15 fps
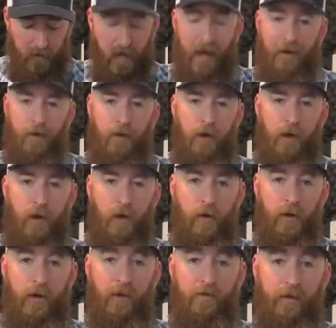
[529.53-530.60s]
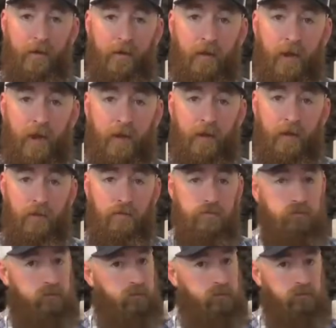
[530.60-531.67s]
lighter load. I feel like
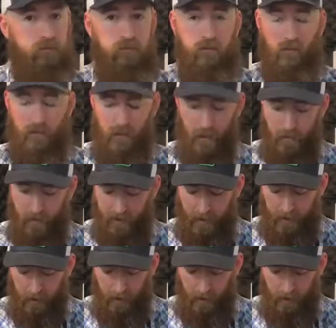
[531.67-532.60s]
it's going to make a